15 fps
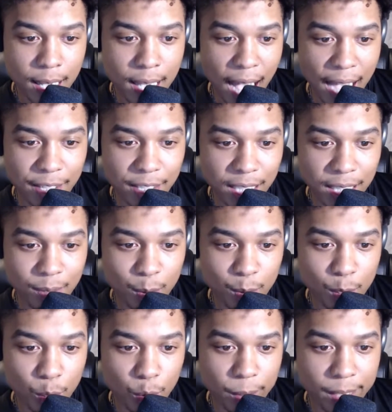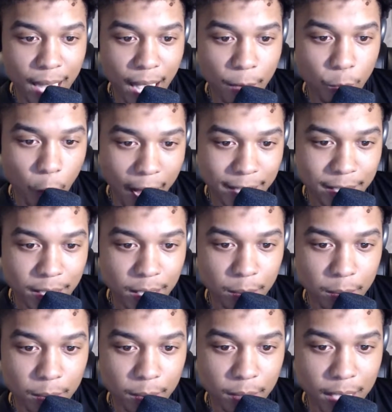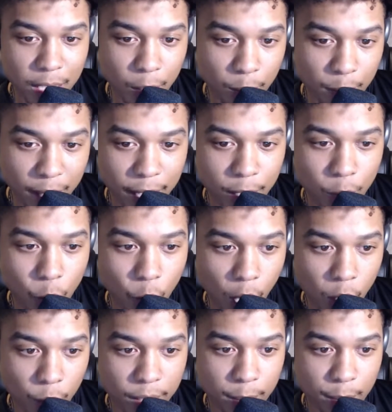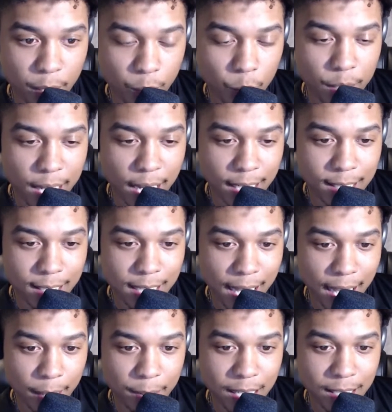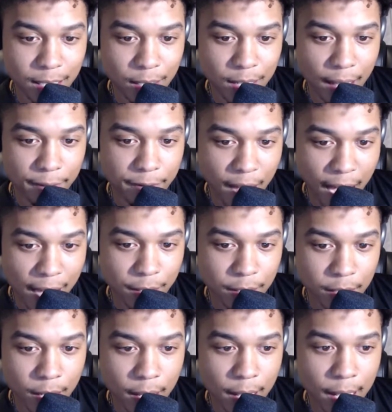I've seen them do it. I've watched them. These are men who are going to be rooted out of this game because they're not fighters.